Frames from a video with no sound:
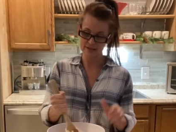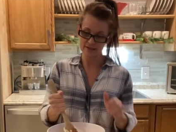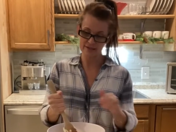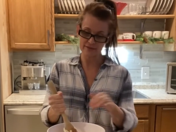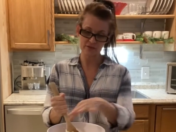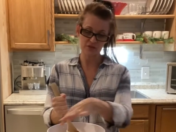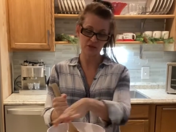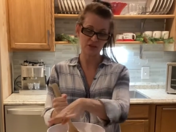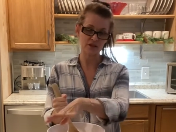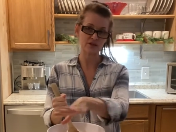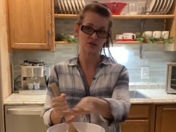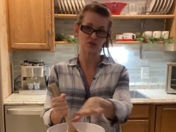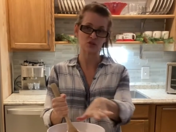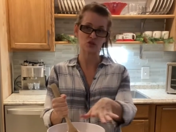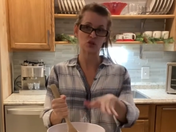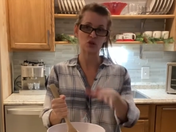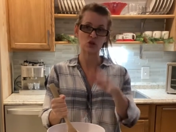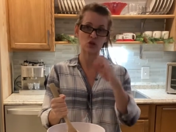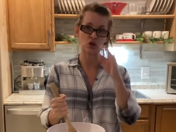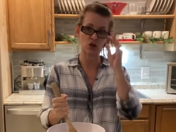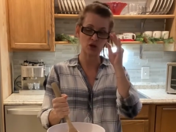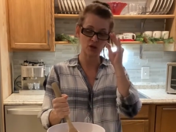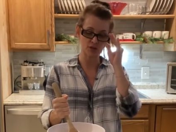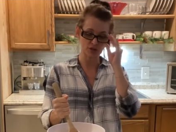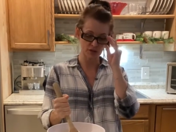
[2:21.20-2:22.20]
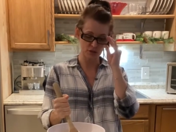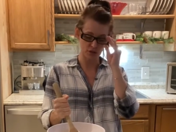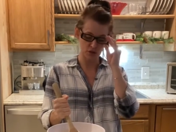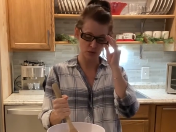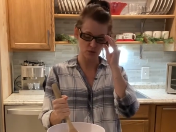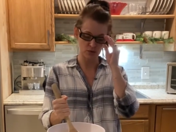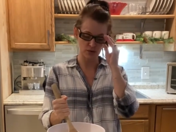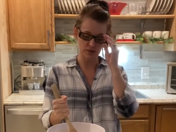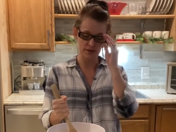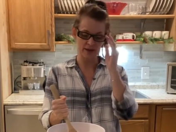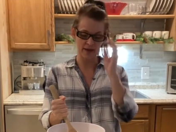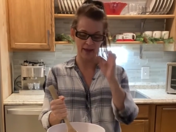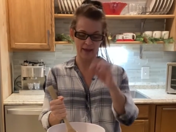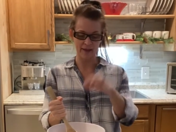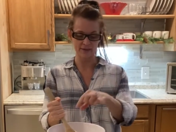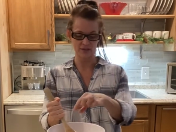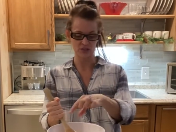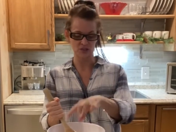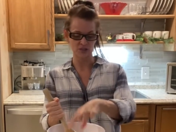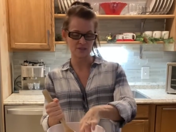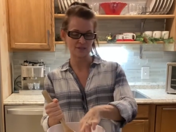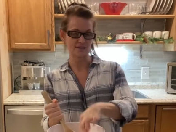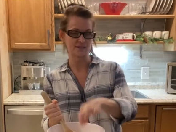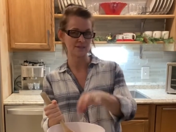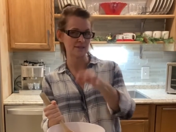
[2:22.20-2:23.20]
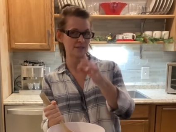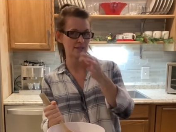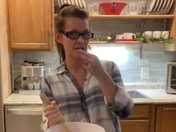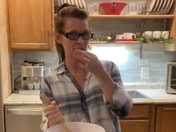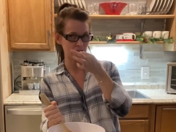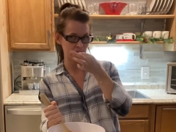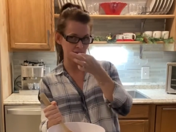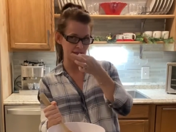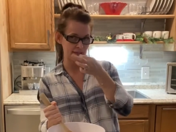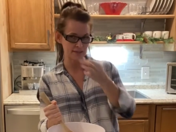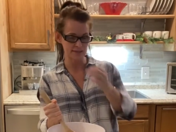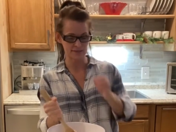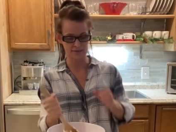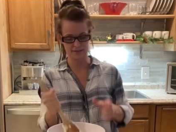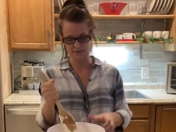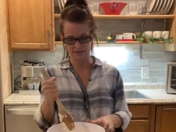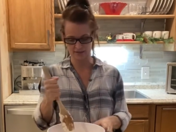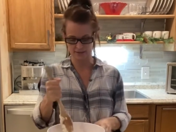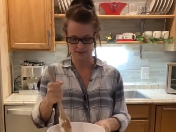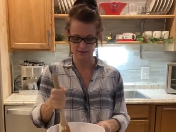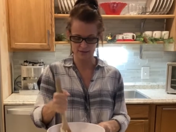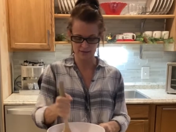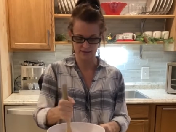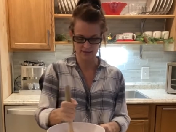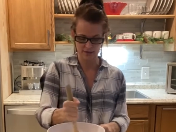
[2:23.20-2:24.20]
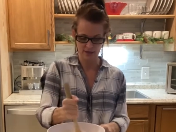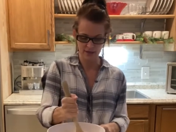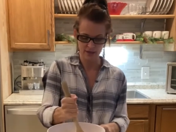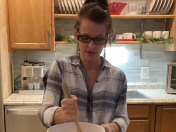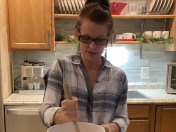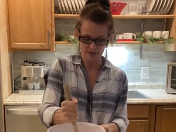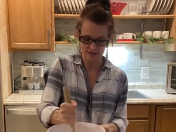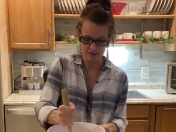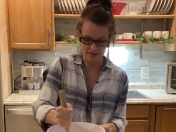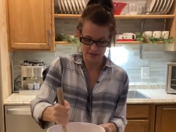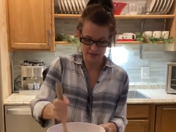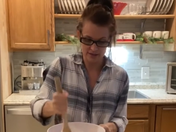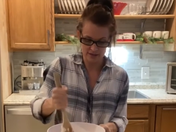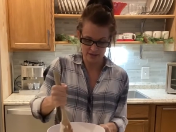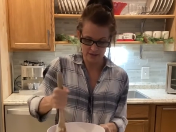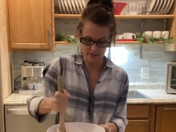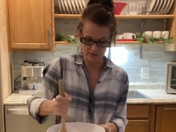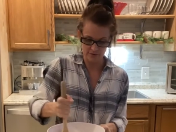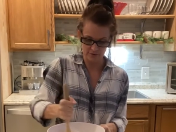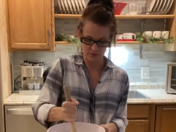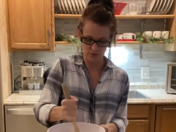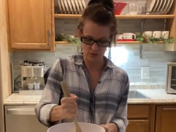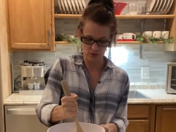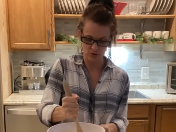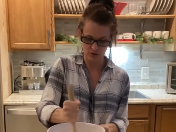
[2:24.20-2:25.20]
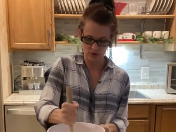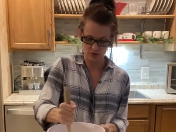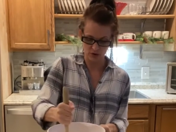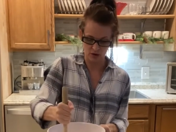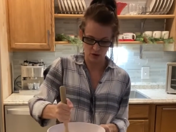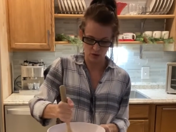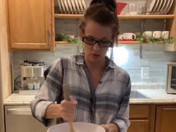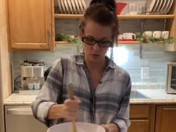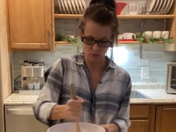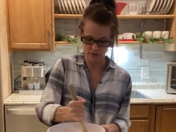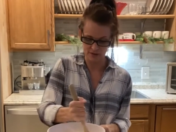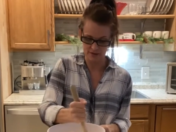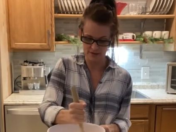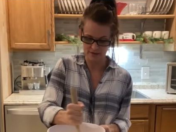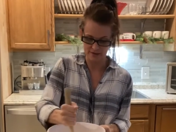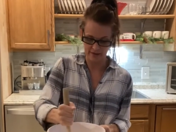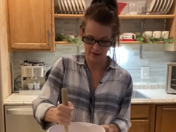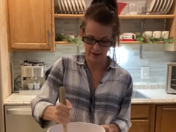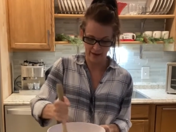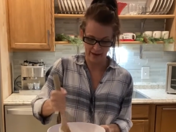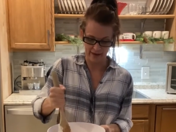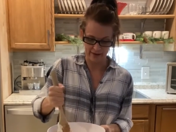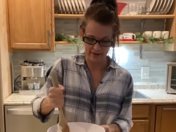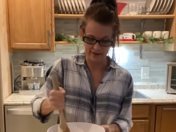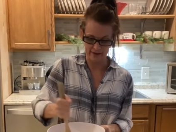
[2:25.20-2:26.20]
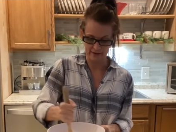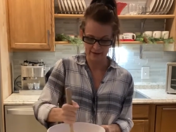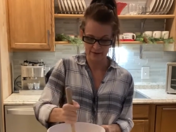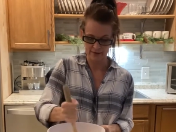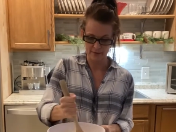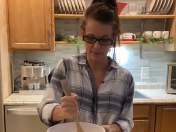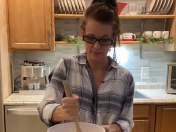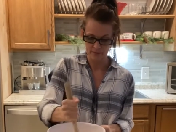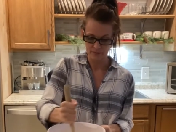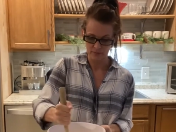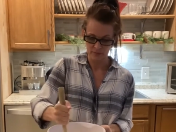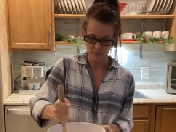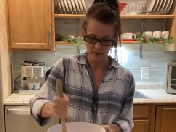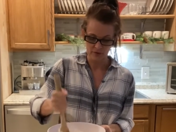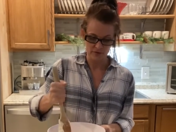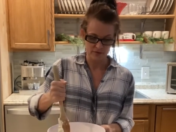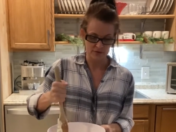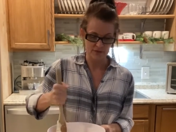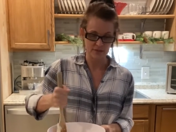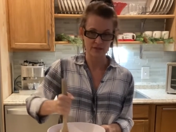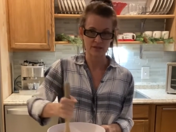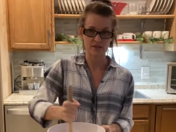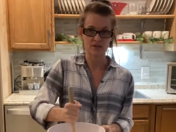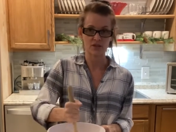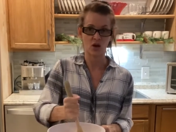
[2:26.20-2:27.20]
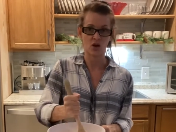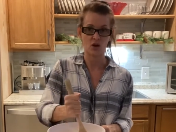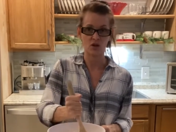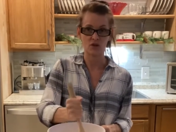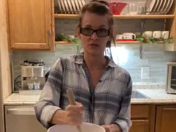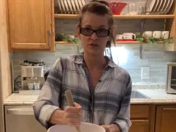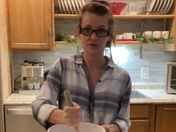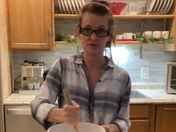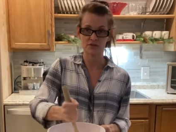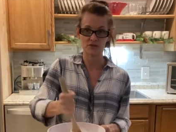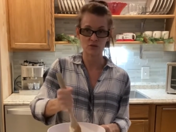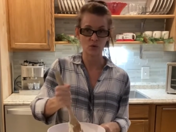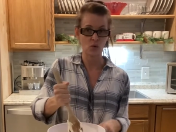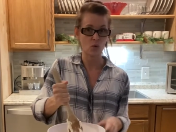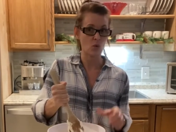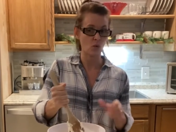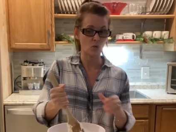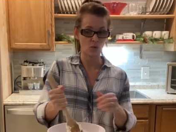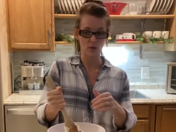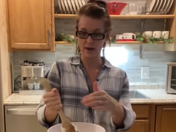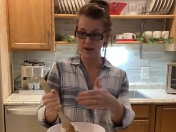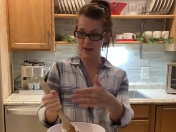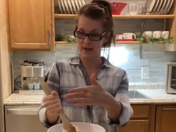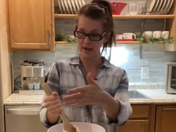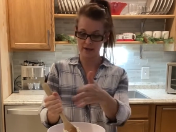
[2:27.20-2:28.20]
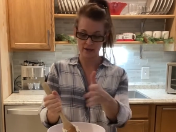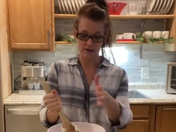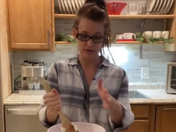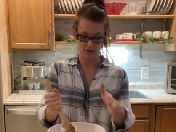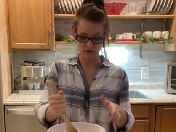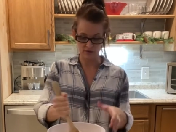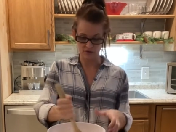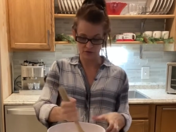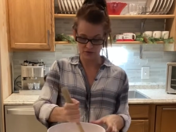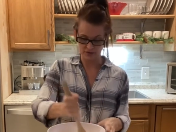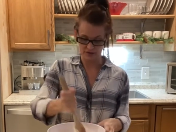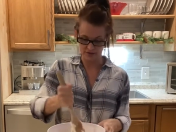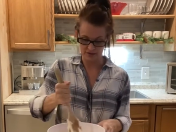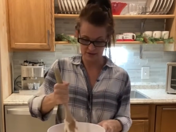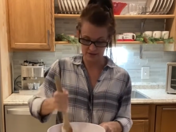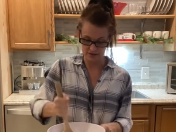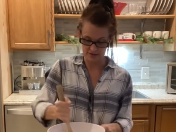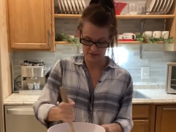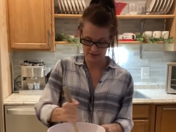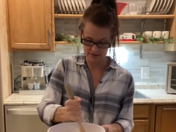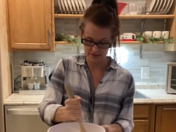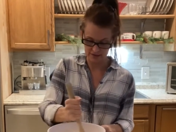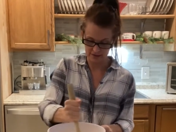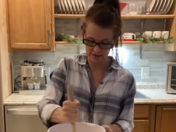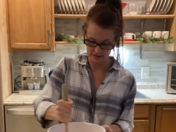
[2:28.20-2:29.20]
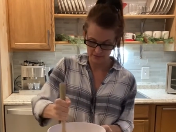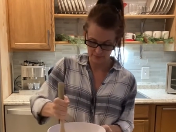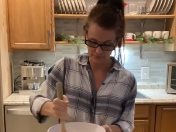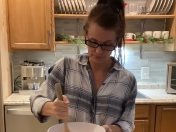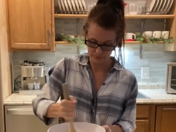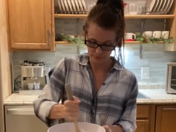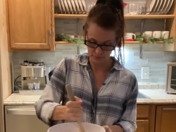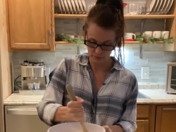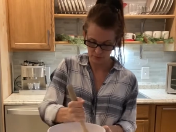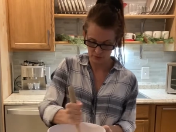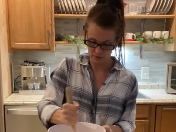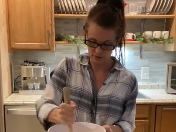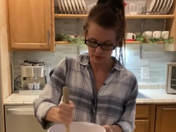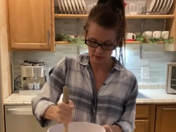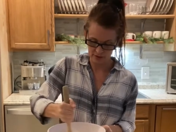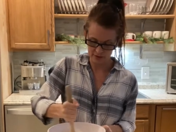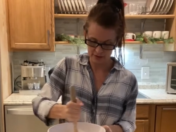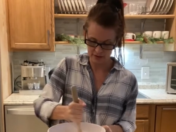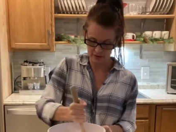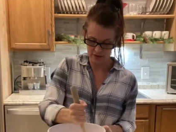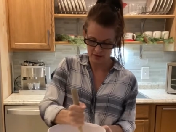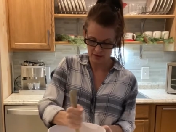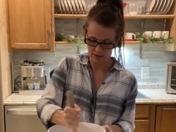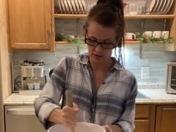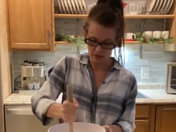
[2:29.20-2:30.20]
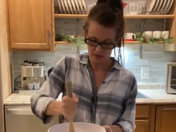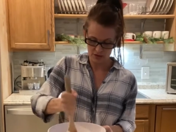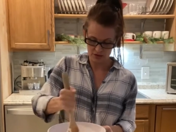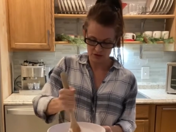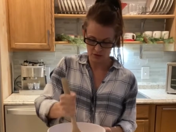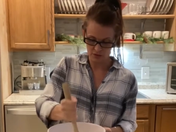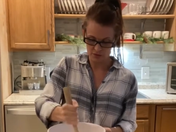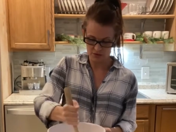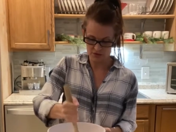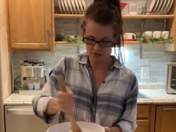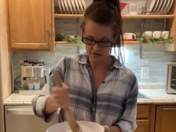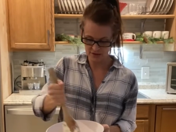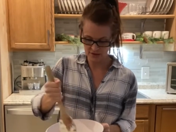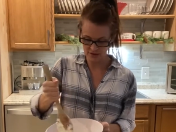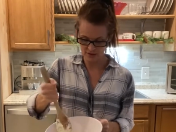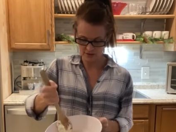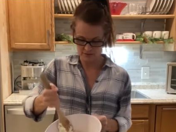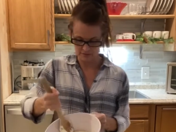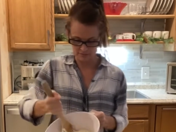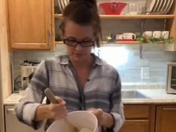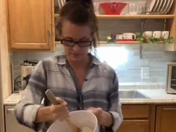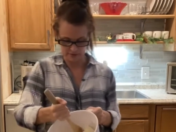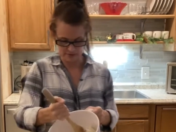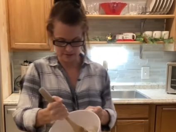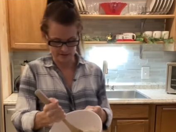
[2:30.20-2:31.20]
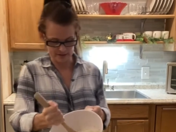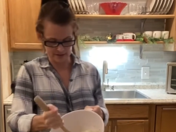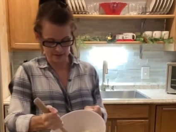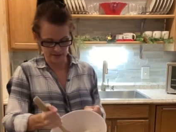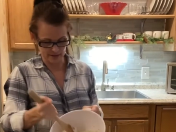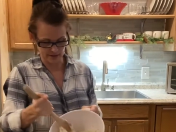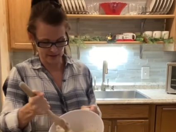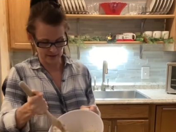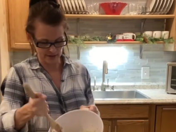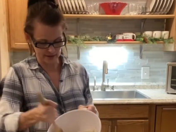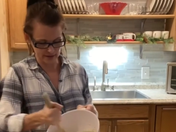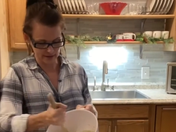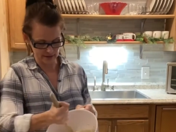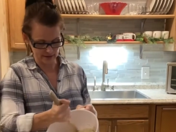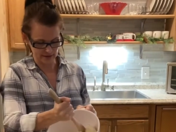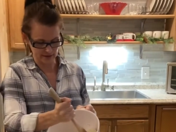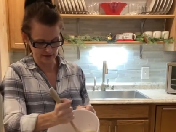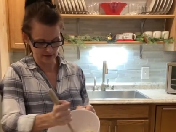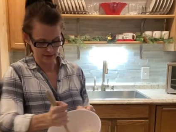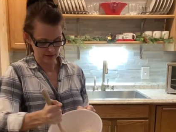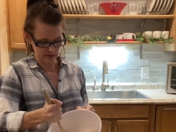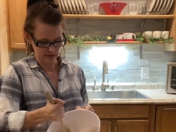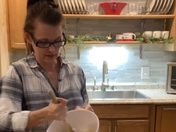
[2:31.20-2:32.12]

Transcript: everything is cooked, you can actually taste it to see if you could always add the salt or any other seasoning, okay? So we're just gonna mix this.